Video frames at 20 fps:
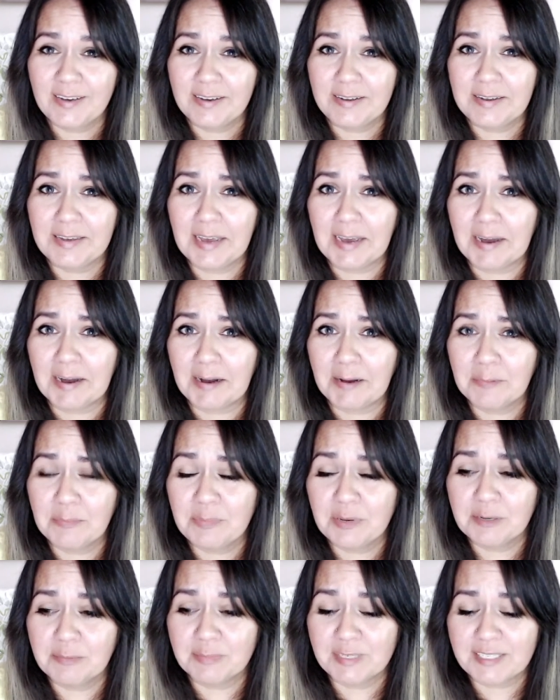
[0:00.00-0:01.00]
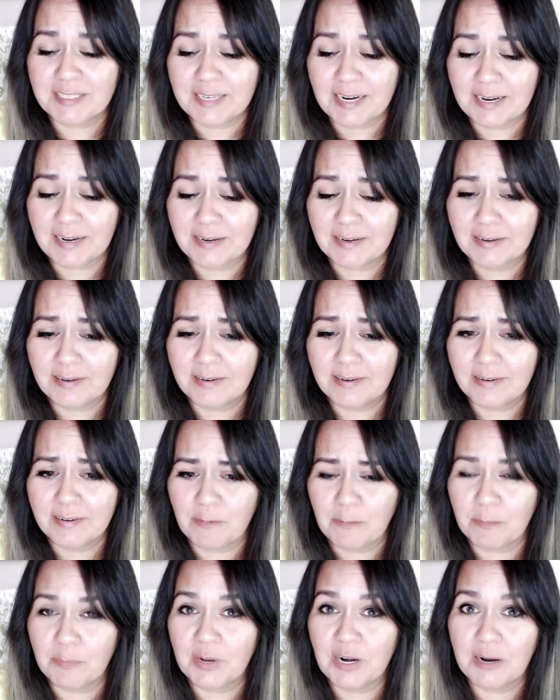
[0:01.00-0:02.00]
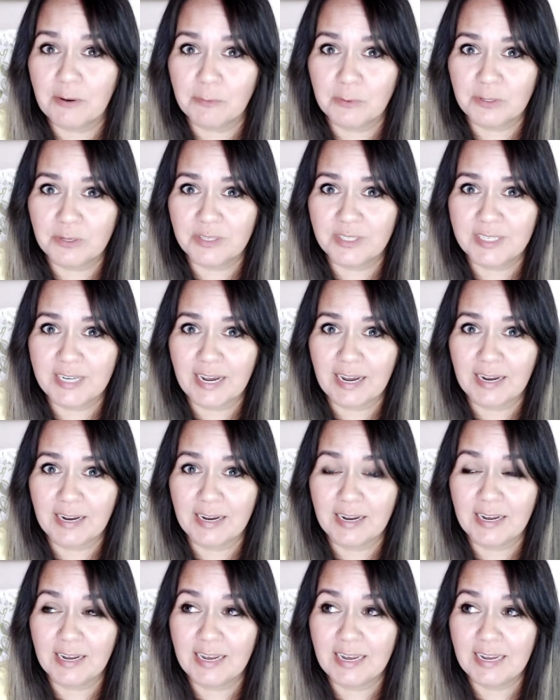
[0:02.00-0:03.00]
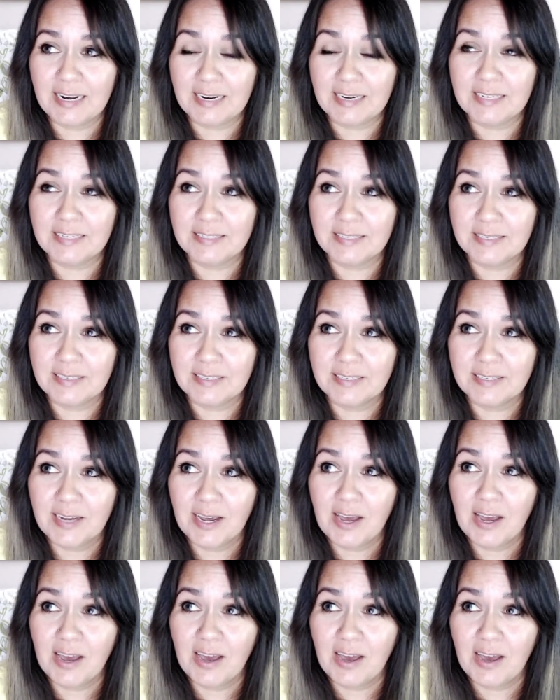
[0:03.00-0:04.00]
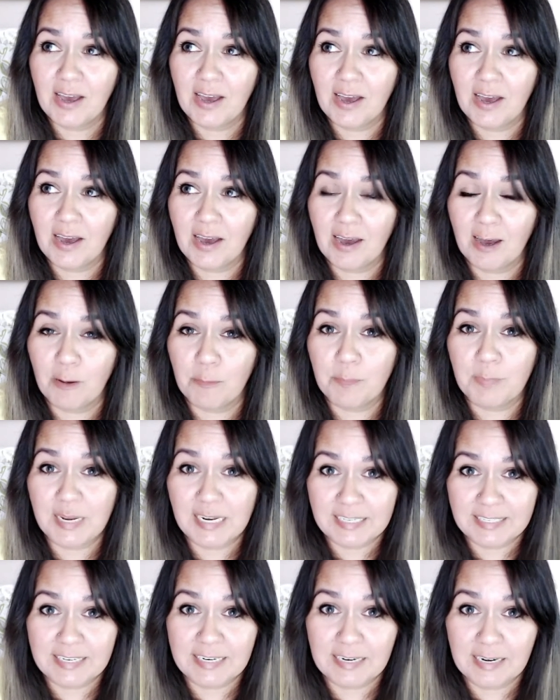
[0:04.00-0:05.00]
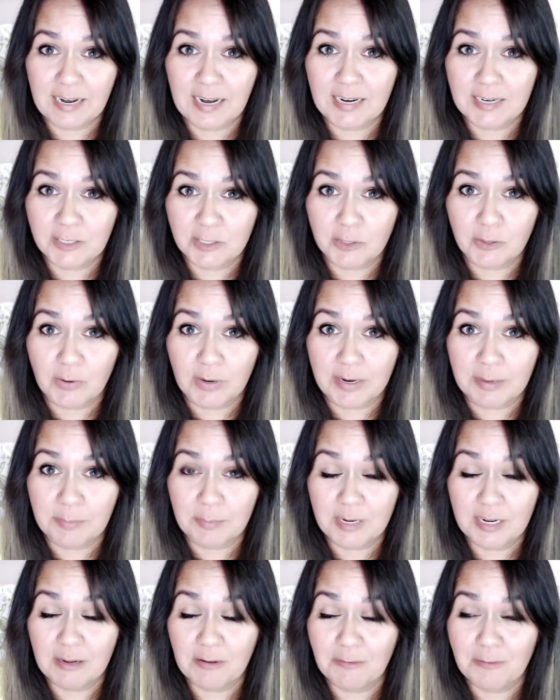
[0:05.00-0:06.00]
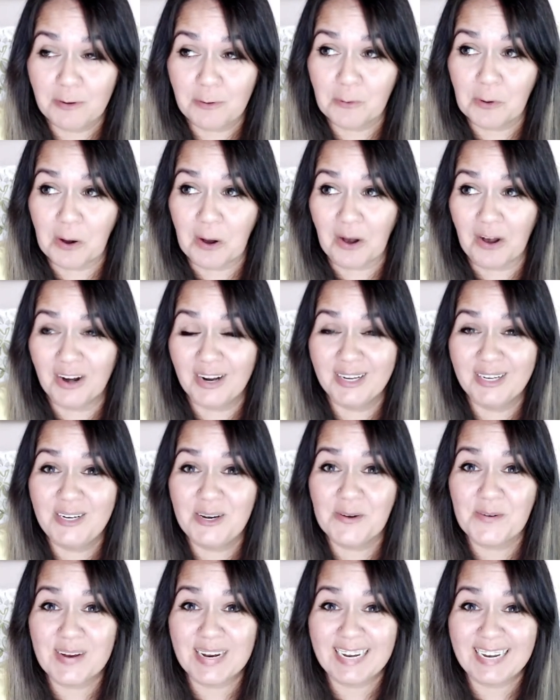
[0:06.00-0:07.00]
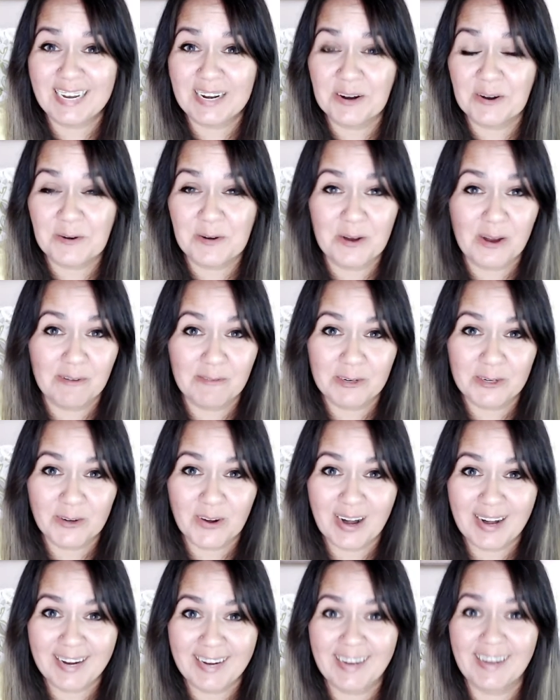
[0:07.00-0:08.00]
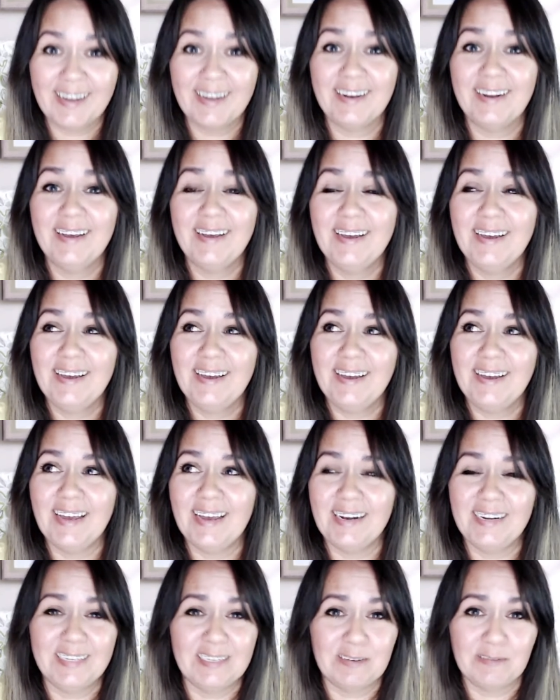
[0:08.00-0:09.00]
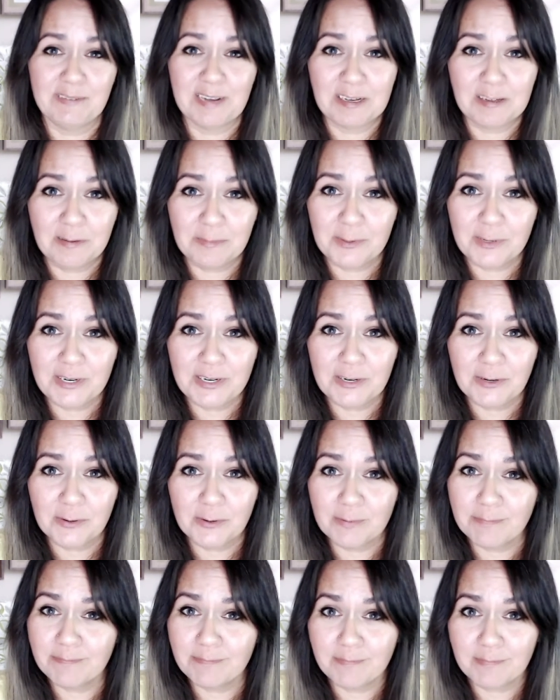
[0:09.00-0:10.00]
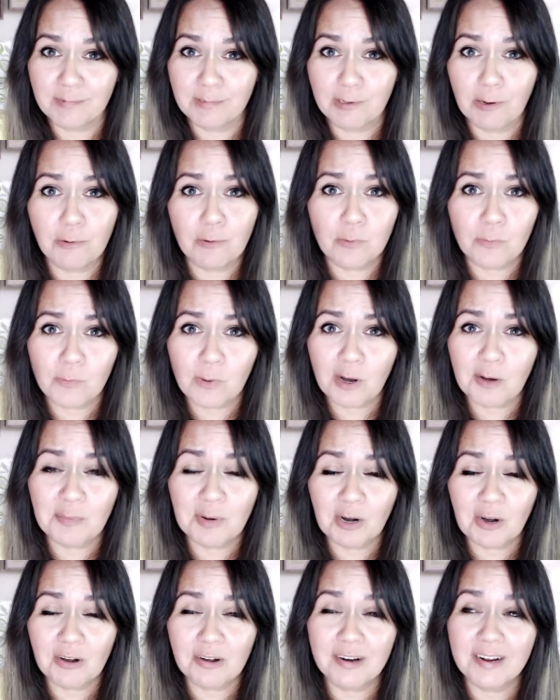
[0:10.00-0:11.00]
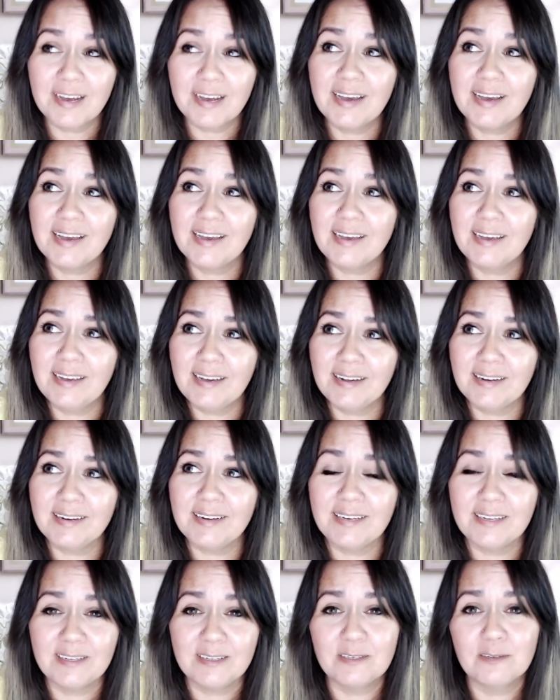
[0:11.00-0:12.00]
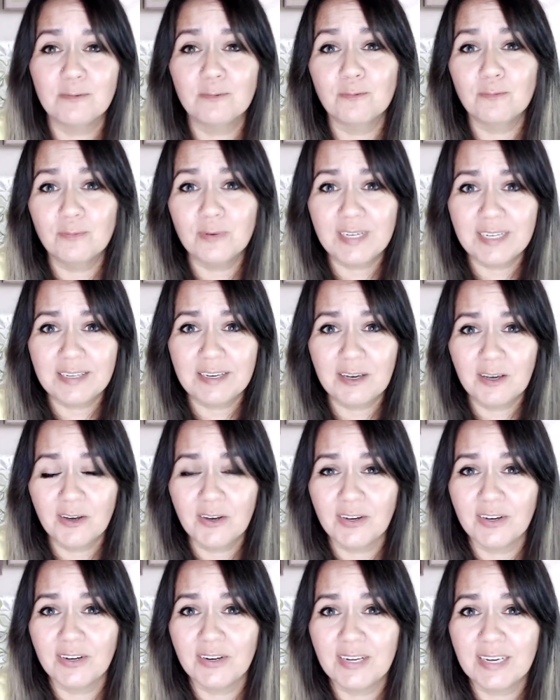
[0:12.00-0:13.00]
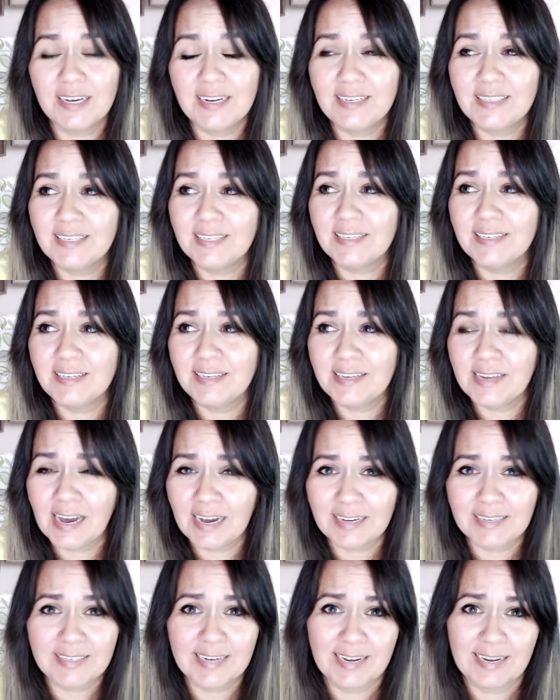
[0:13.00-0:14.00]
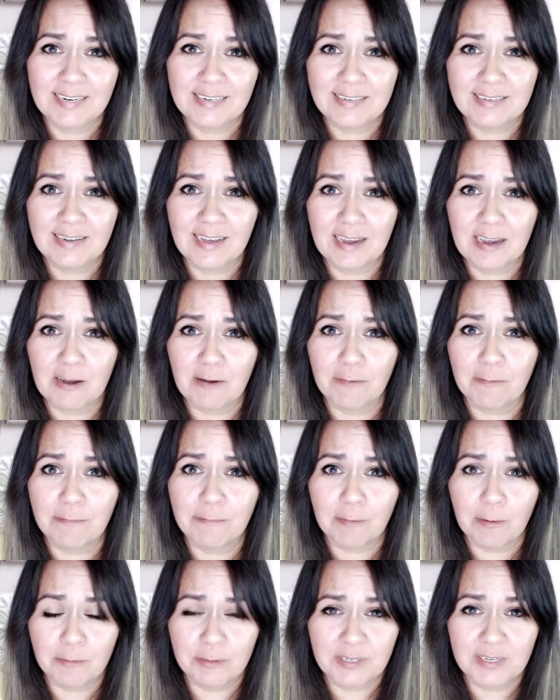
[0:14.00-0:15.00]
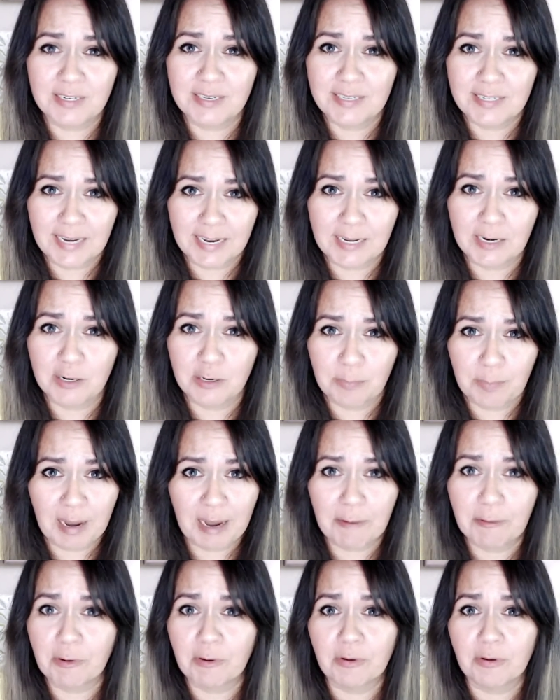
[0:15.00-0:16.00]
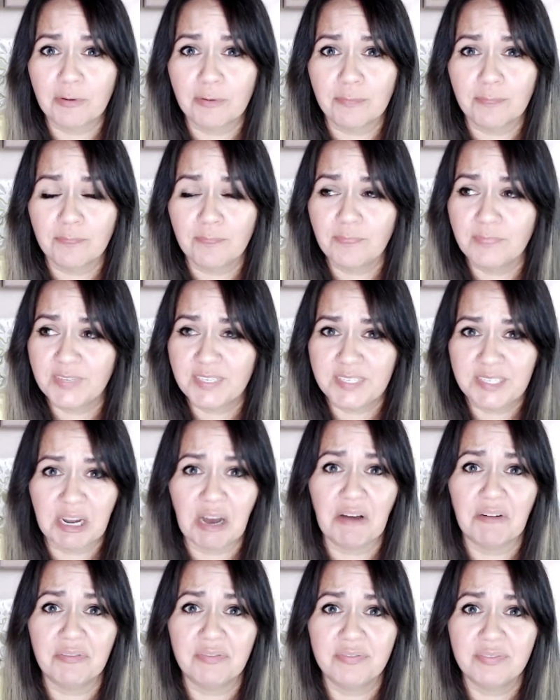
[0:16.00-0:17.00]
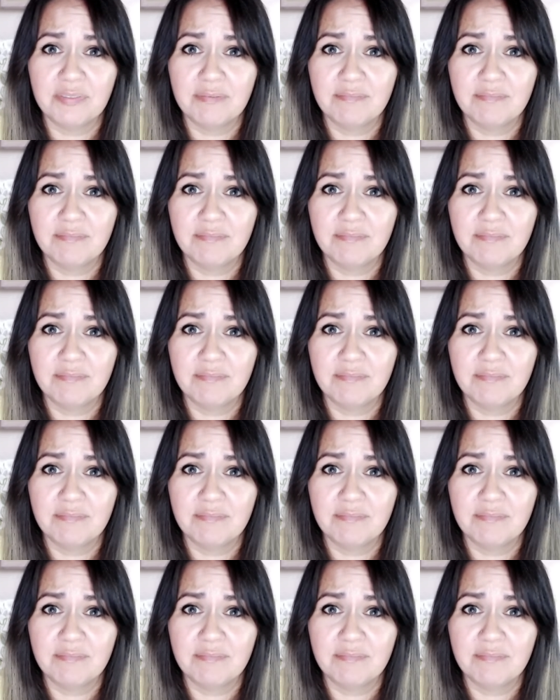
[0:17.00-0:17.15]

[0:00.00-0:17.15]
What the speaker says: yeah, big mistake. But I will say it is amazing ice cream if you are doing keto and you haven't tried it yet. and it's available at your local Walmart. It is really good. It does not taste like frozen sand powder stuff.